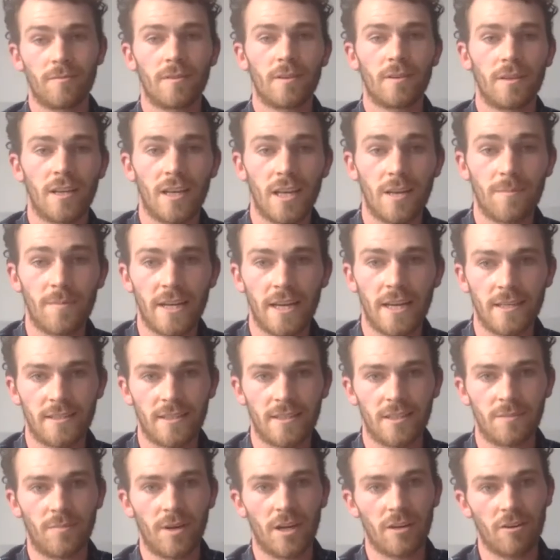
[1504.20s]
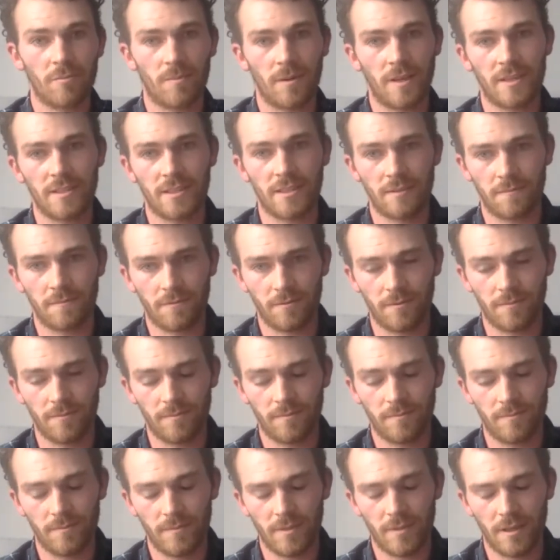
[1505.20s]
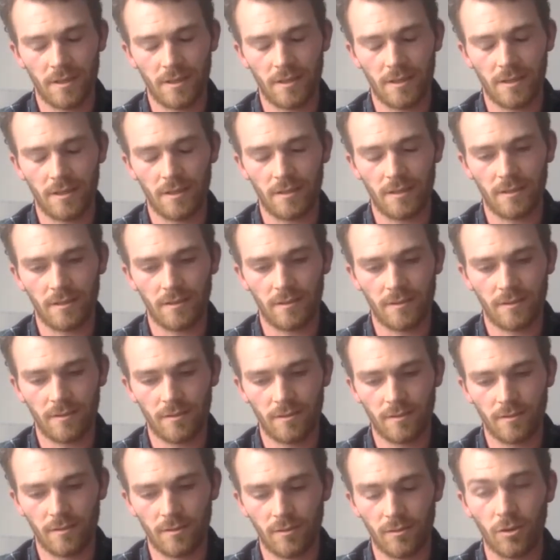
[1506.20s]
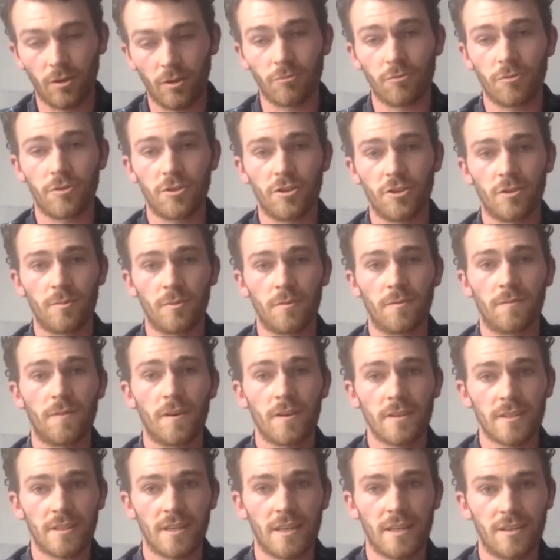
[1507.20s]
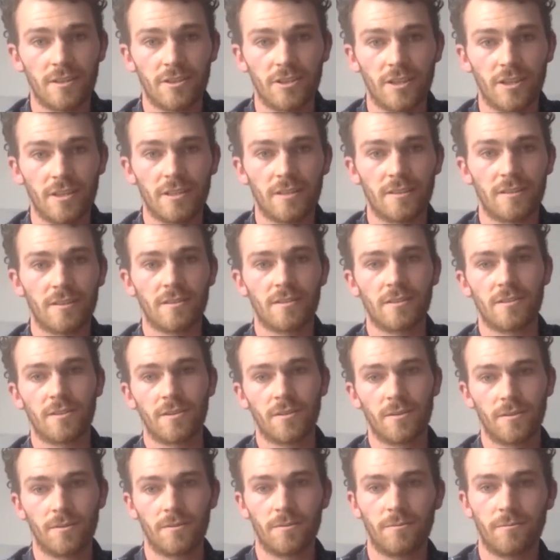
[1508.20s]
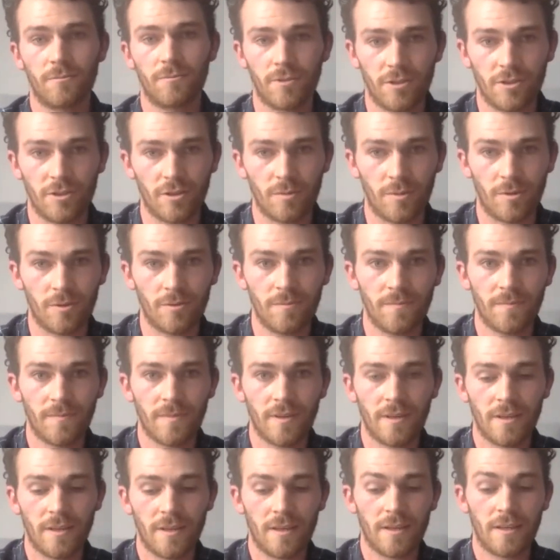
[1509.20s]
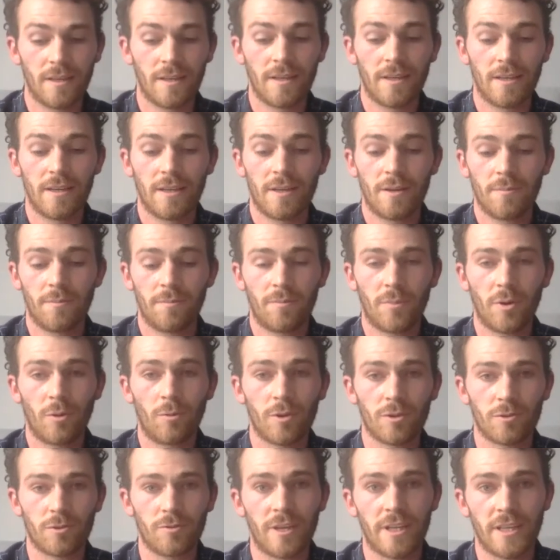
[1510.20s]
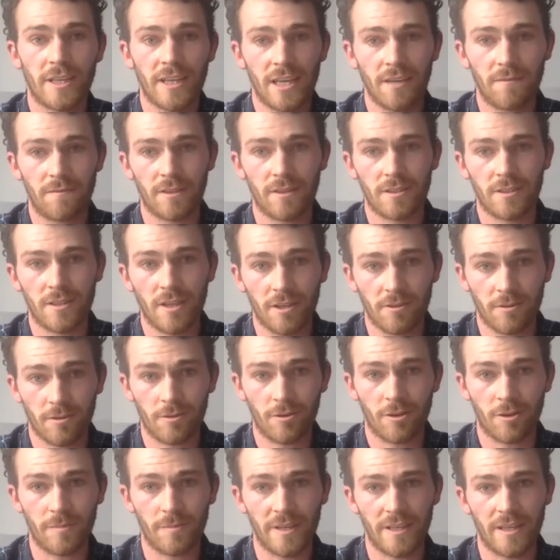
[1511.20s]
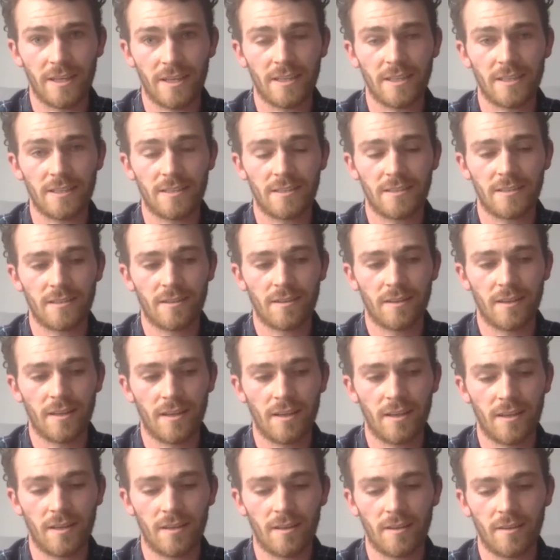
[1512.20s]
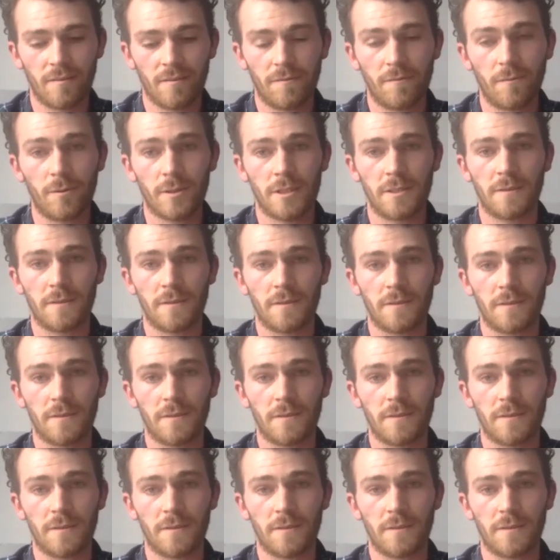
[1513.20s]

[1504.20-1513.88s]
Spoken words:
eliminated by replacing from non-renewable fossil energy to renewable. But what's really key for the circular economy is the 45%